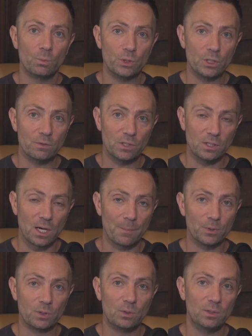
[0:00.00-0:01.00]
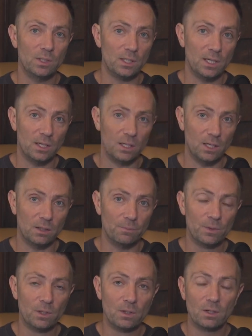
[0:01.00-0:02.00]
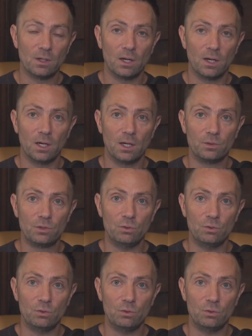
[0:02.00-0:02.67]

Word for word: which gives you an opportunity to get in uh,